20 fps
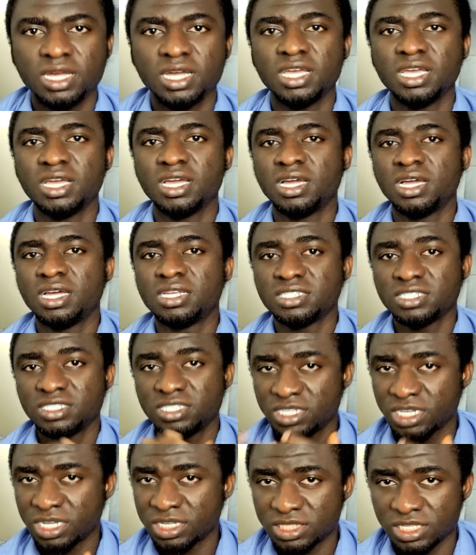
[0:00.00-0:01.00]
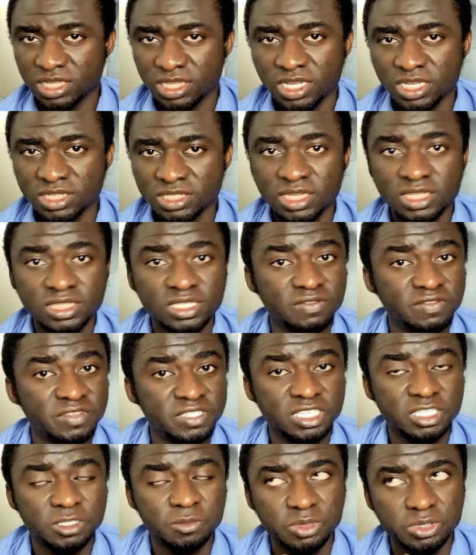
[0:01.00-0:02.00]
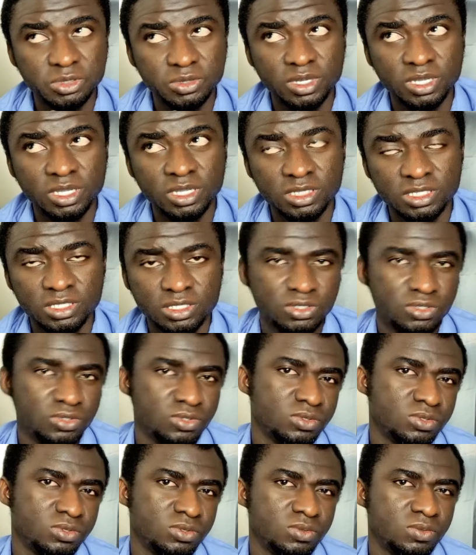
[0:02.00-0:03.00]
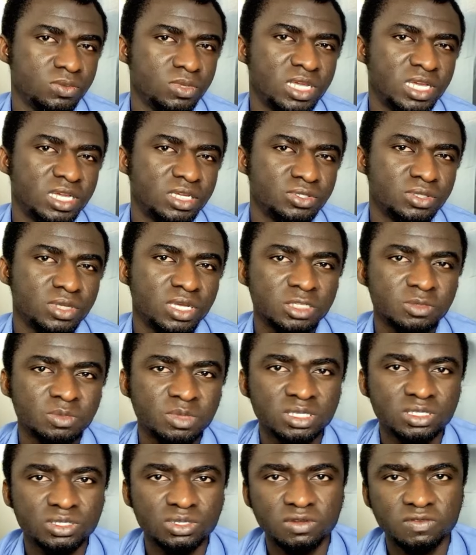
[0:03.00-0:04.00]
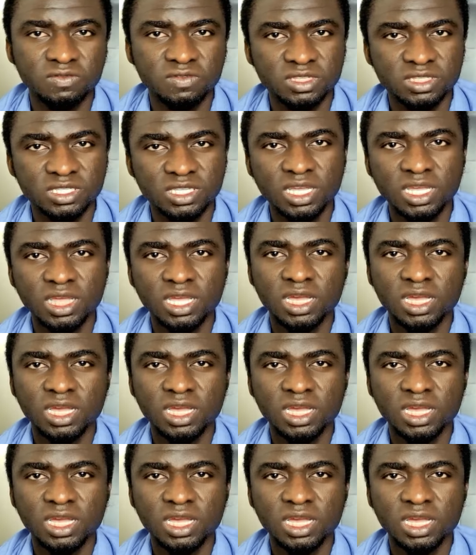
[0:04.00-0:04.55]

I had just a national service experience. So what I used to ask myself is,